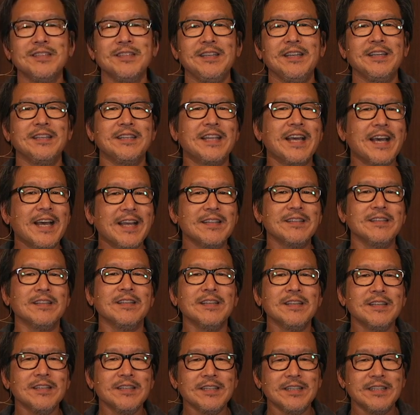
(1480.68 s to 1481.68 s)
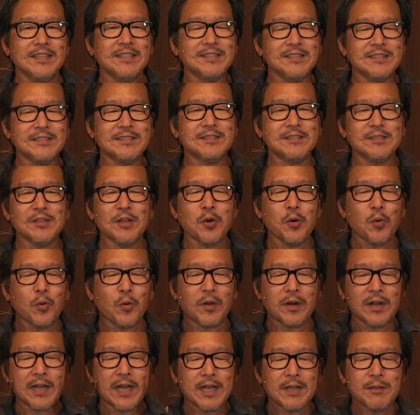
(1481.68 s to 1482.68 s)
And that is
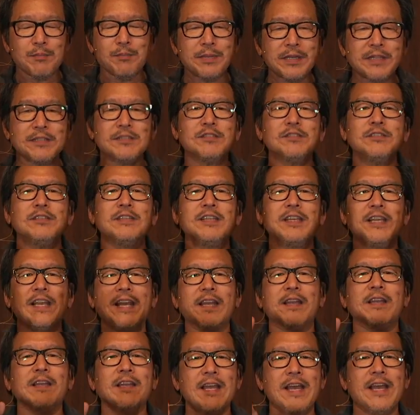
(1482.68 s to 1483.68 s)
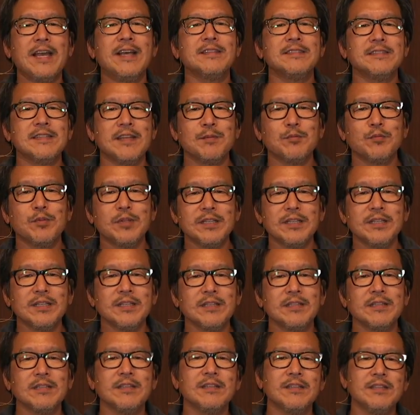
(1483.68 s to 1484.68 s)
what I am picturing as I'm
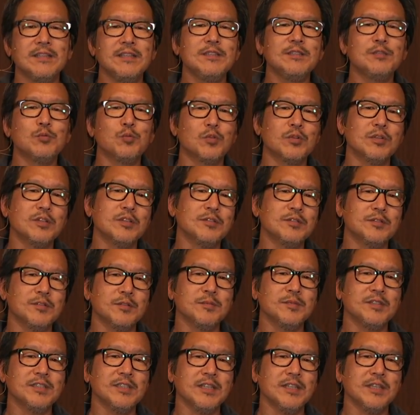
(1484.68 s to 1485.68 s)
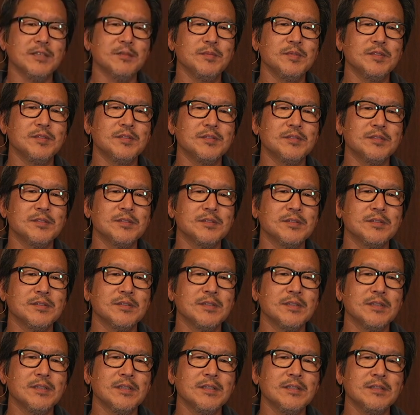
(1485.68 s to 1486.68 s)
reading these words from James.
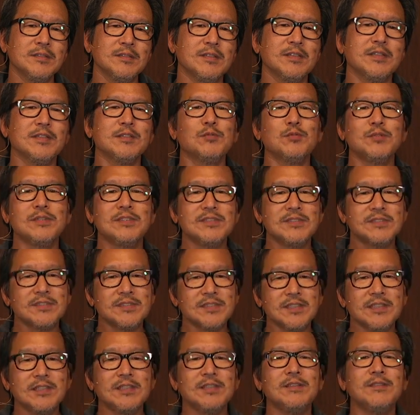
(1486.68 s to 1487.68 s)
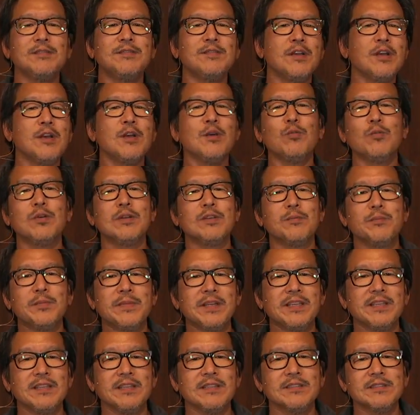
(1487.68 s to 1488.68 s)
So let's receive with
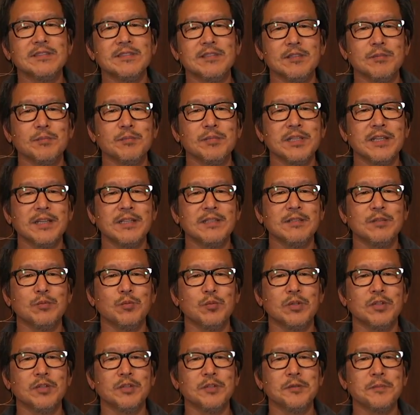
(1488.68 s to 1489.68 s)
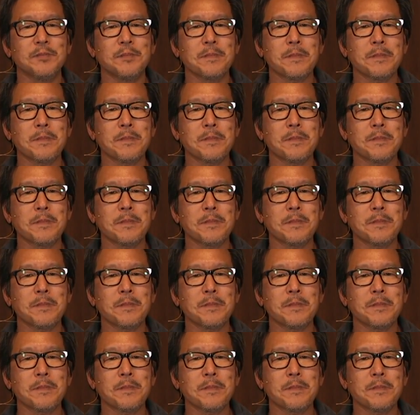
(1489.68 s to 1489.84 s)
meekness the implanted word.